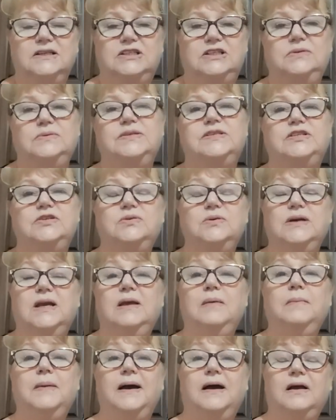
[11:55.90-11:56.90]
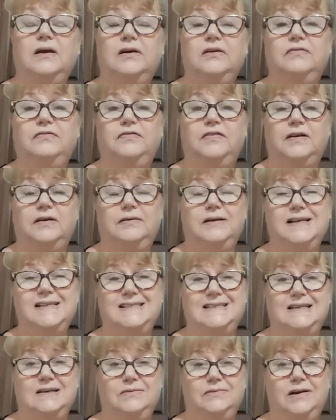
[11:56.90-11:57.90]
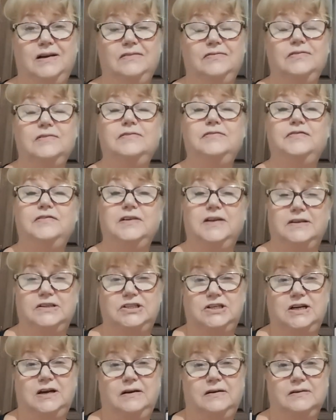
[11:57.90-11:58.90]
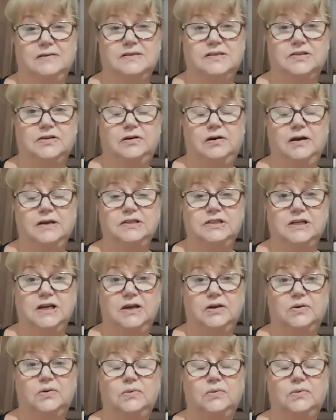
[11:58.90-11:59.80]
She was talking about her fundraising raffle for Sharon's Crochet